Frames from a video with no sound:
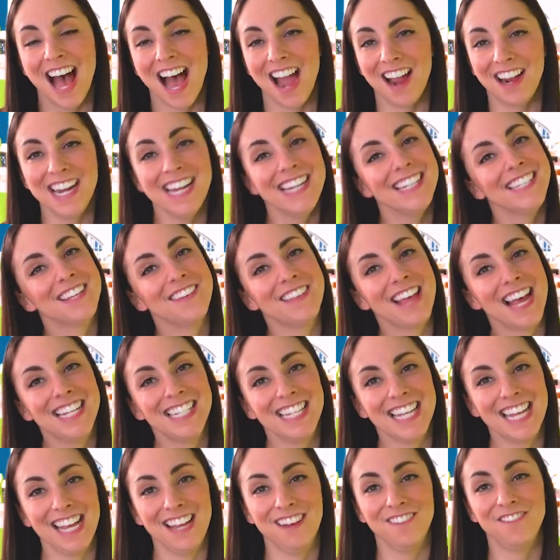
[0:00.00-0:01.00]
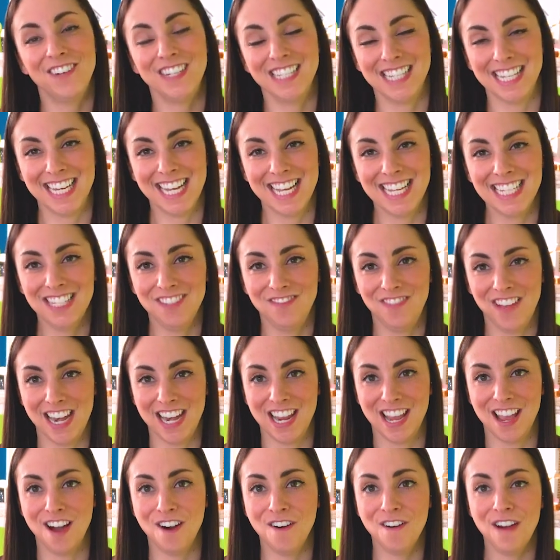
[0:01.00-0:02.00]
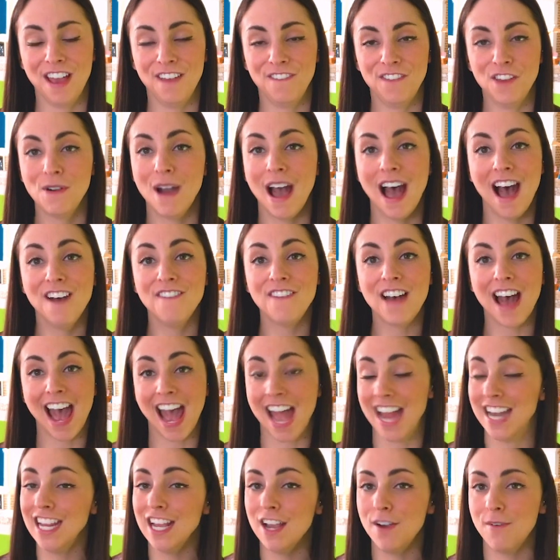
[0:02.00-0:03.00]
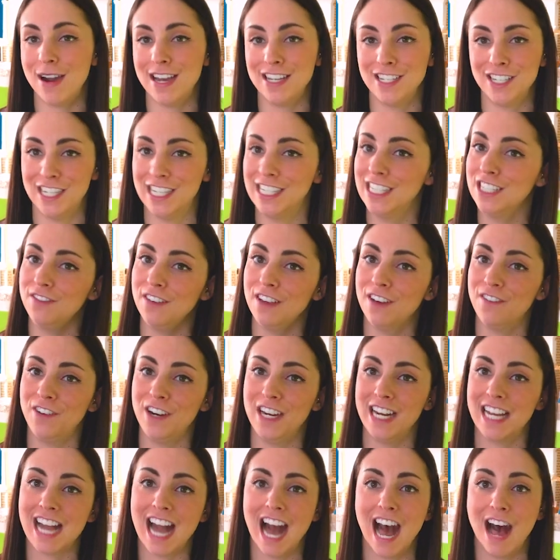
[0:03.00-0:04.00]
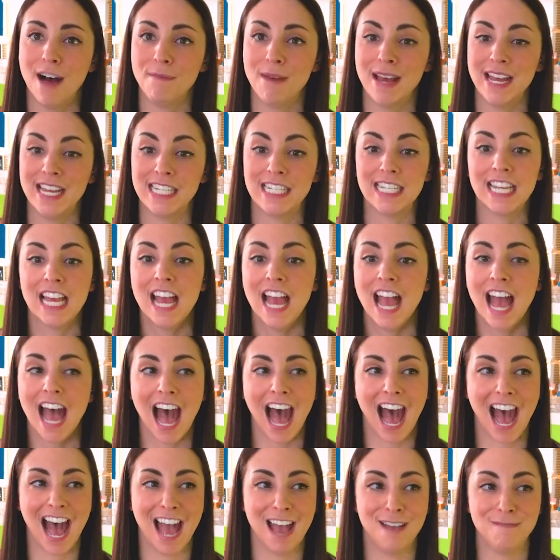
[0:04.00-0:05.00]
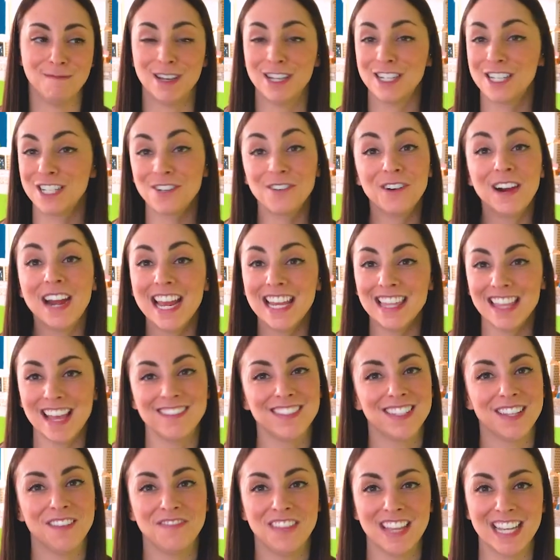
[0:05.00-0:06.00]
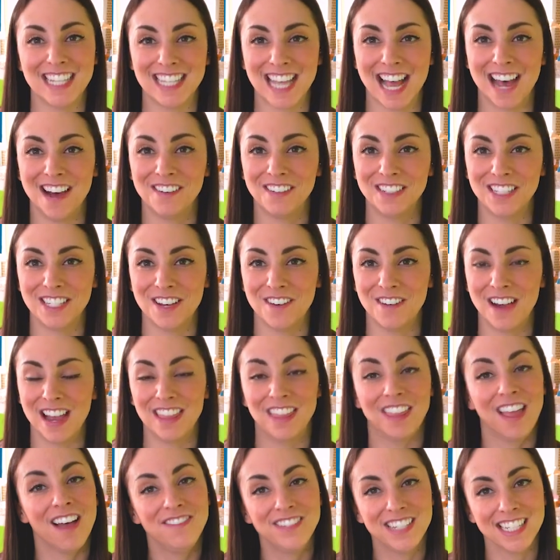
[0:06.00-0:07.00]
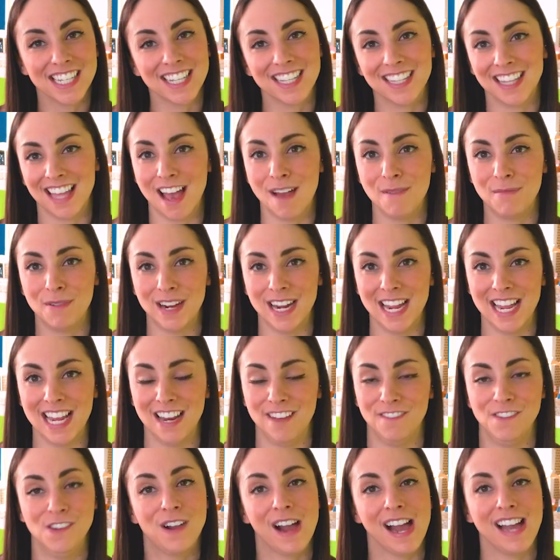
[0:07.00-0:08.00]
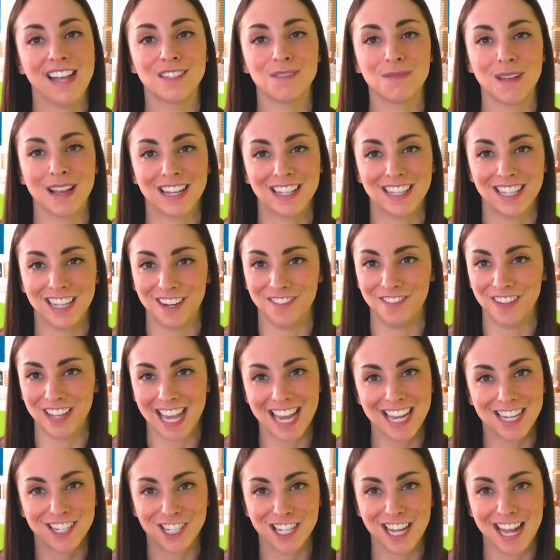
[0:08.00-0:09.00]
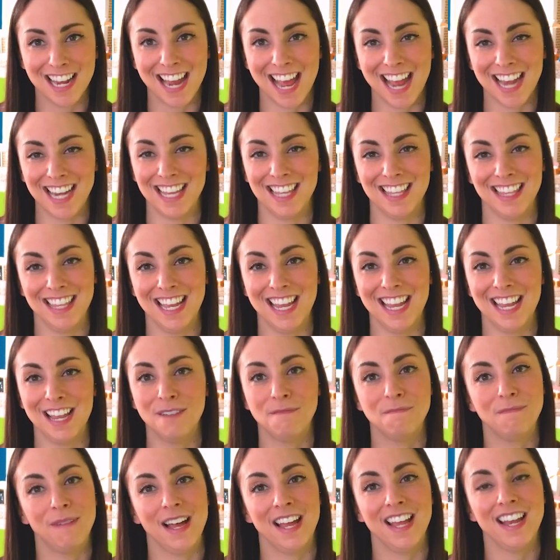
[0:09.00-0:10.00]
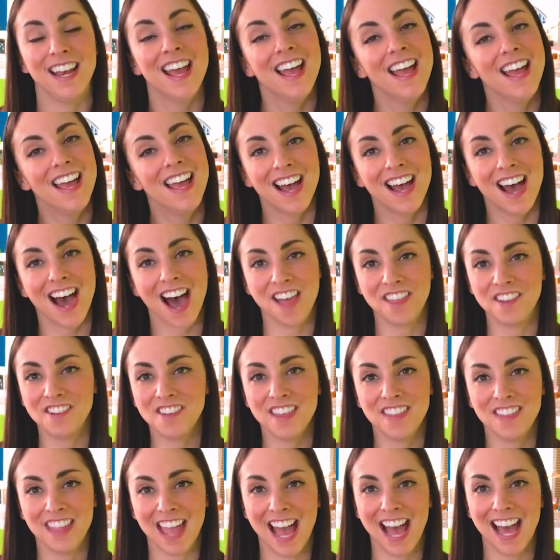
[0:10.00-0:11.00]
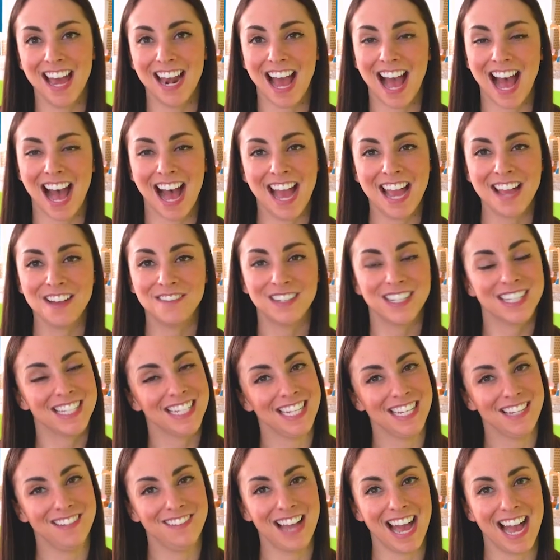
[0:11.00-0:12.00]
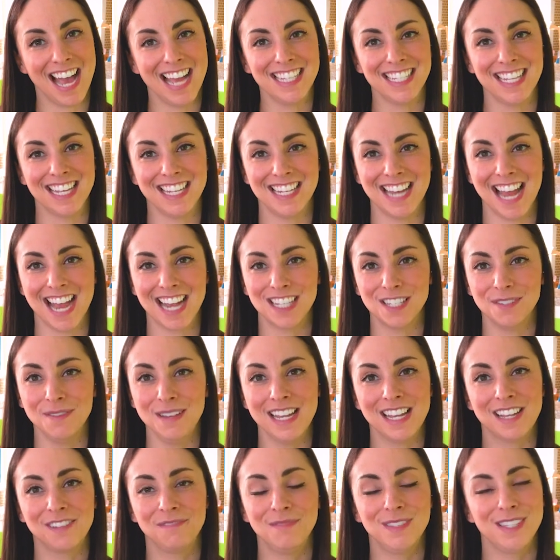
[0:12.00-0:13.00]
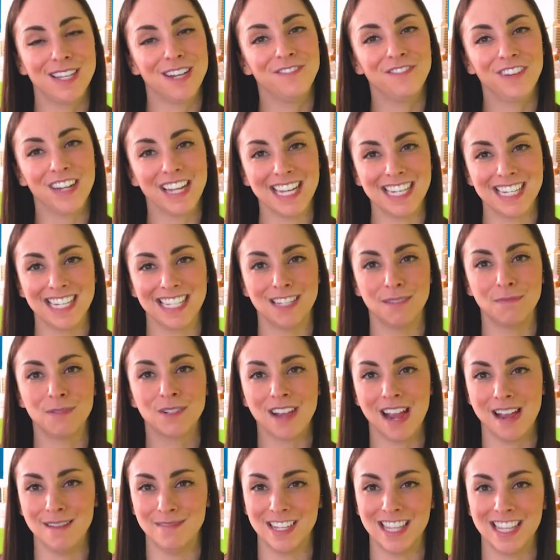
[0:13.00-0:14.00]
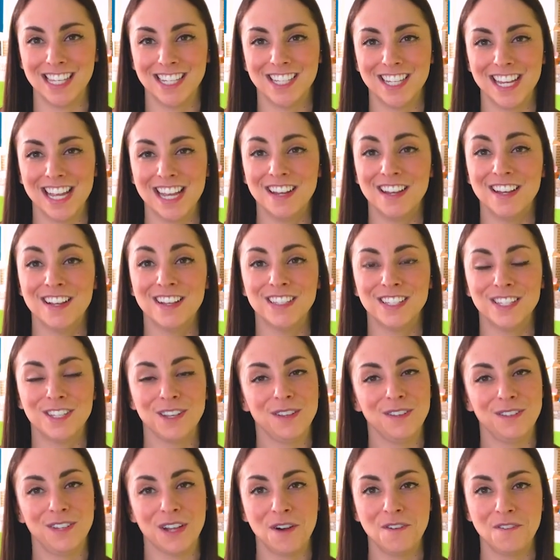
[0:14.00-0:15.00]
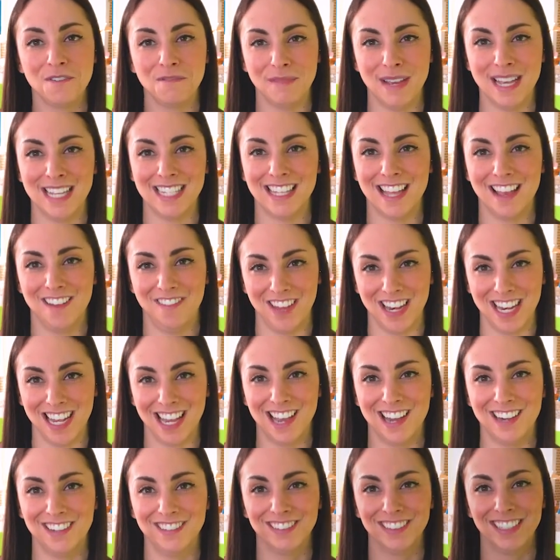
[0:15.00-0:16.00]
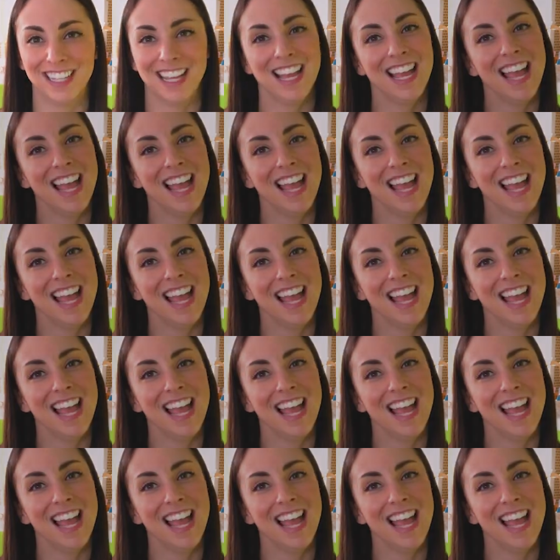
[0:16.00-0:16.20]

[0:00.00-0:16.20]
All right, so that's it for today's video. If you have any questions, feel free to comment. I'm sure I left some things out, so I'd love to elaborate if you guys want clarification on anything, but other than that, I will see you guys next week. Don't forget to subscribe to this channel so you don't miss a video.